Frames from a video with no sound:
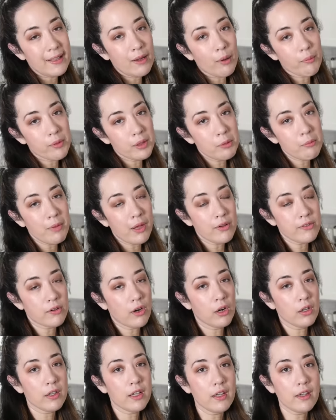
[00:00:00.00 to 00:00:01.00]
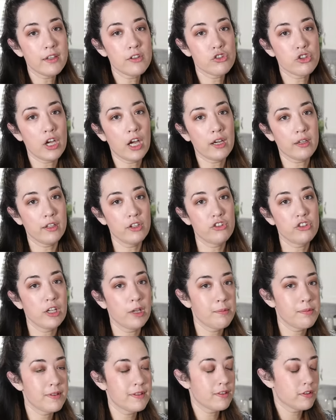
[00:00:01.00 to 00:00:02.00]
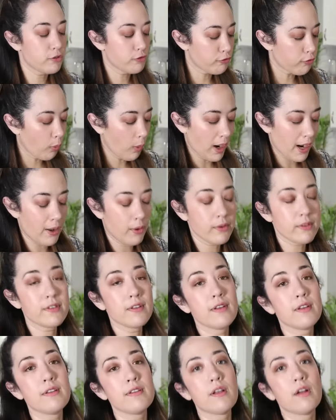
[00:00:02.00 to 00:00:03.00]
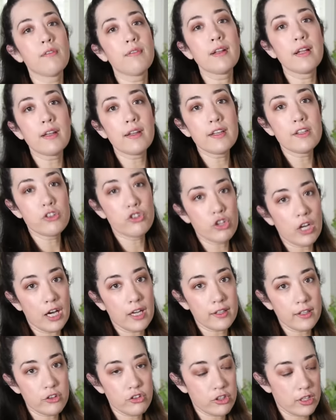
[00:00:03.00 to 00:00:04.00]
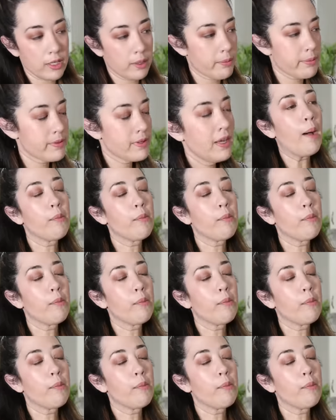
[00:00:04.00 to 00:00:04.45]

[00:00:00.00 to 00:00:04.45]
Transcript: And now I'm gonna melt our Lily's chocolate chips. This is four ounces of Lily's chocolate chips.